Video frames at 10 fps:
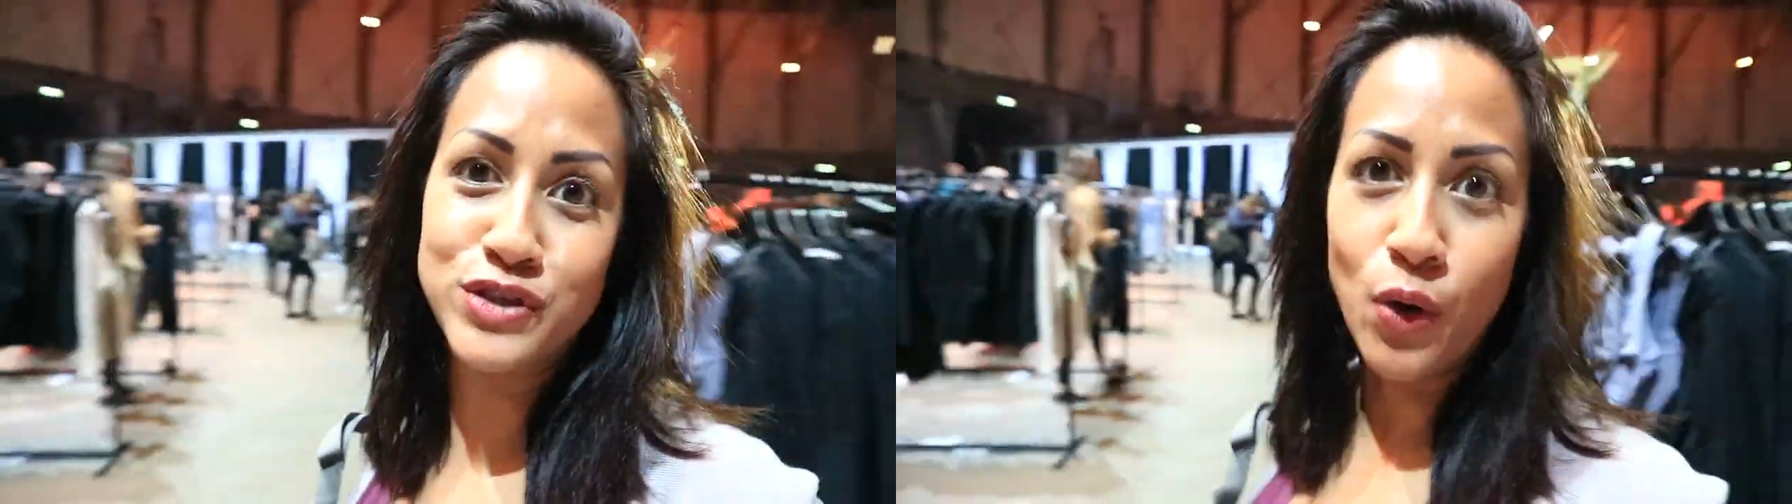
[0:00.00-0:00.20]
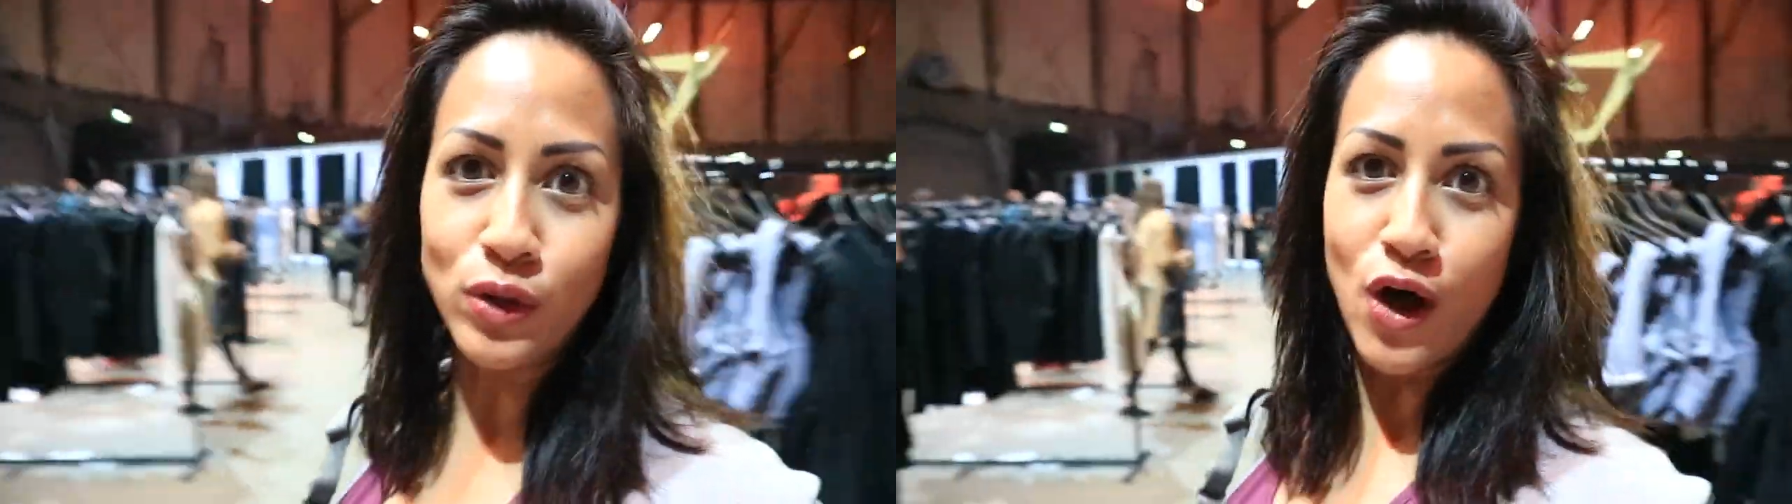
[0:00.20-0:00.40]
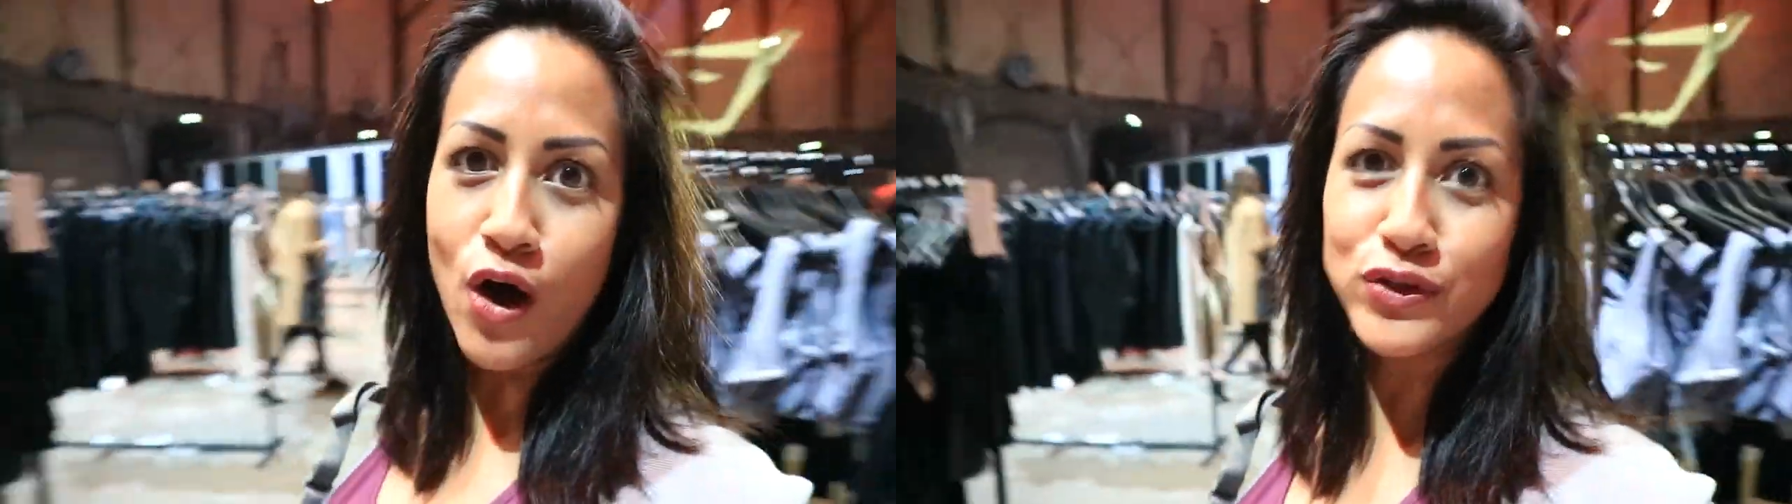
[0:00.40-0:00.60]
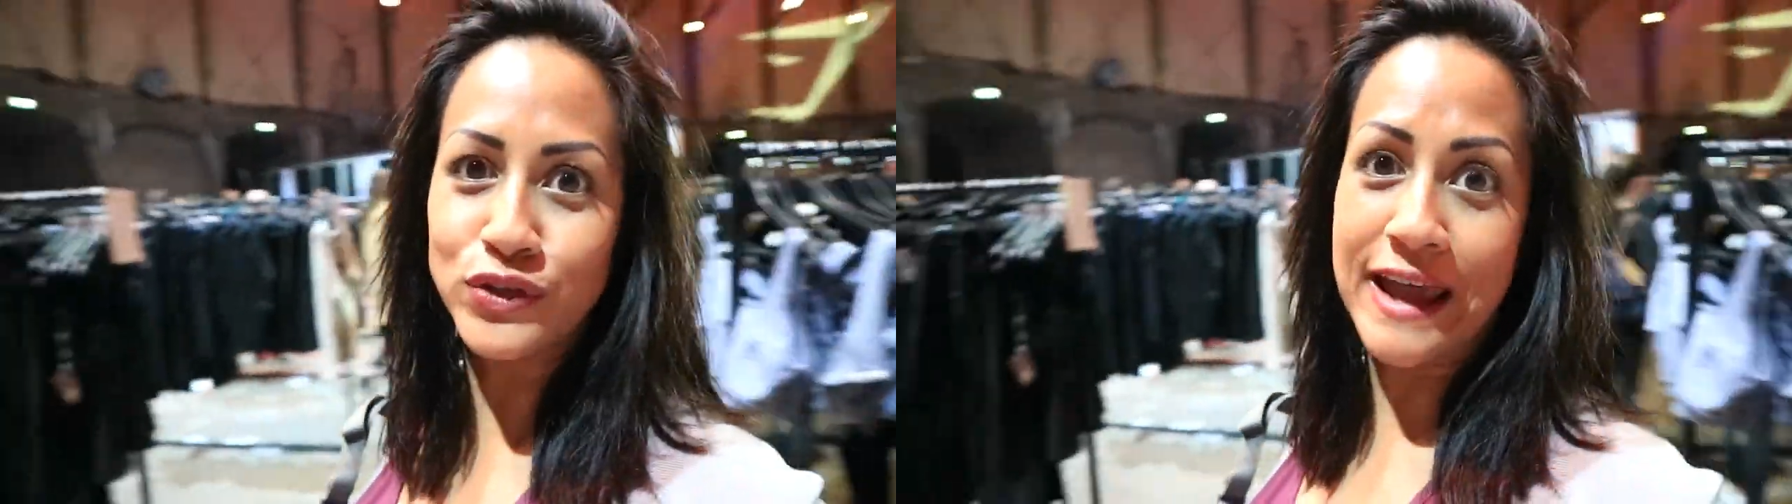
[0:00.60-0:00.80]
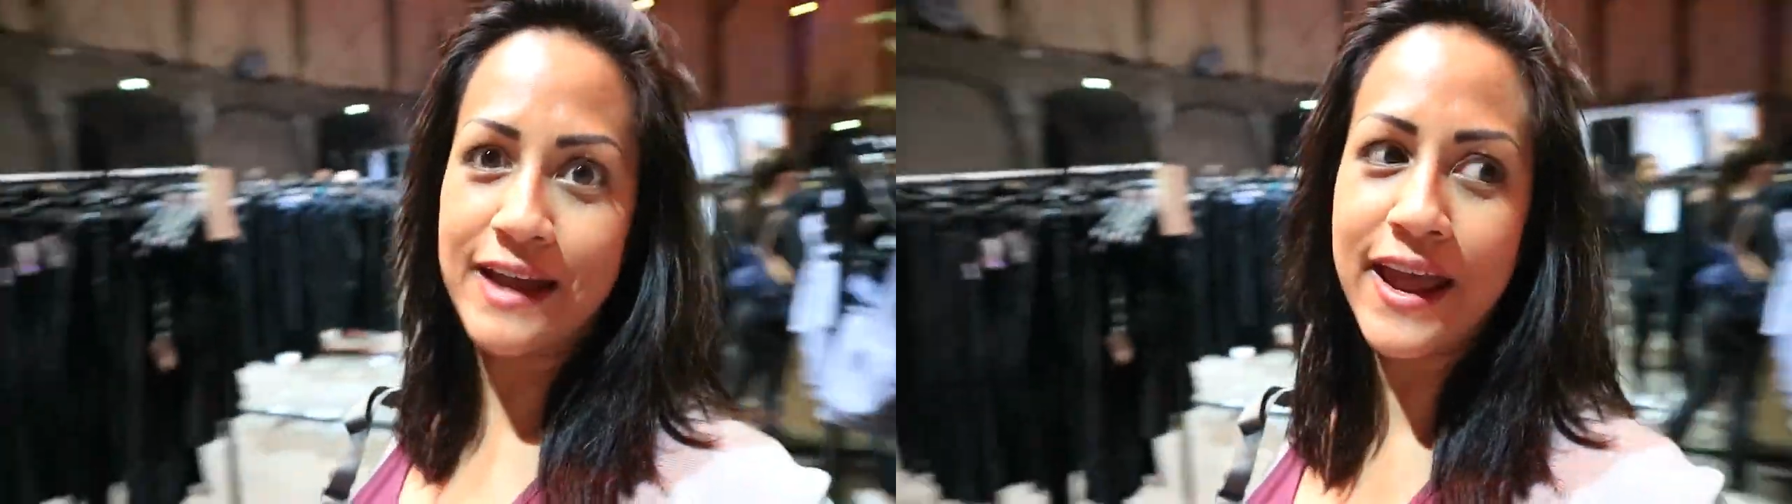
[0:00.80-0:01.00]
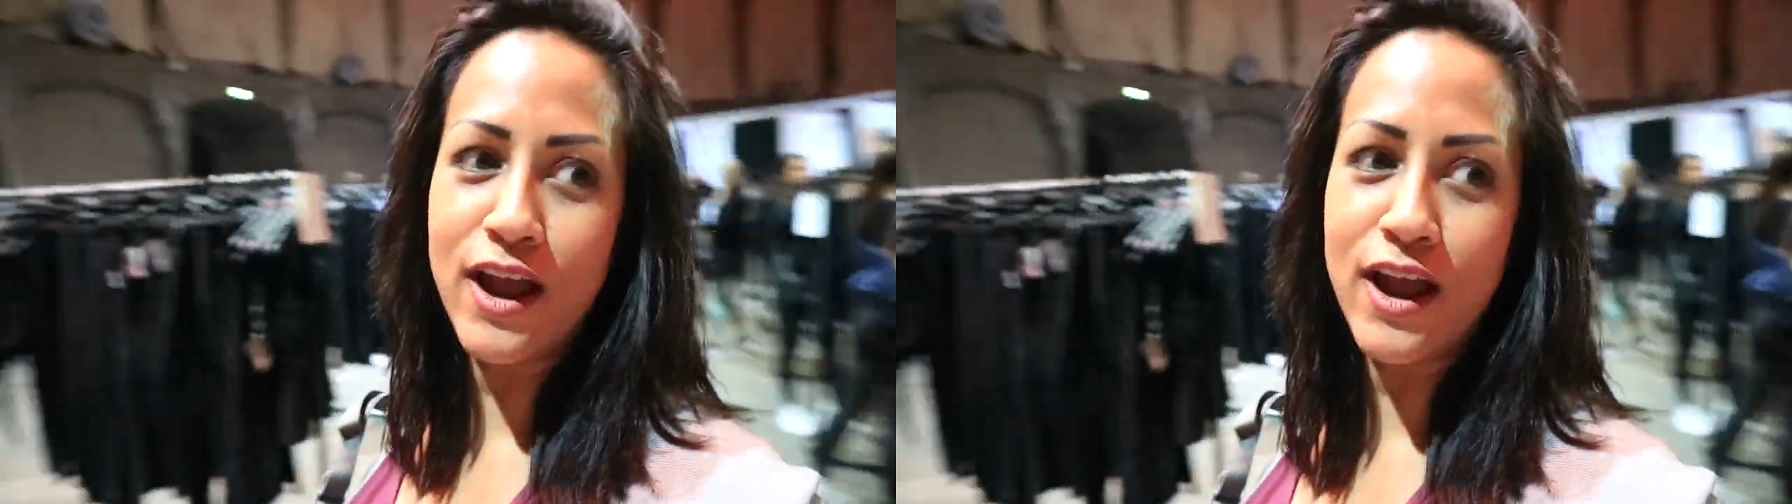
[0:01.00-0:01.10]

so long to get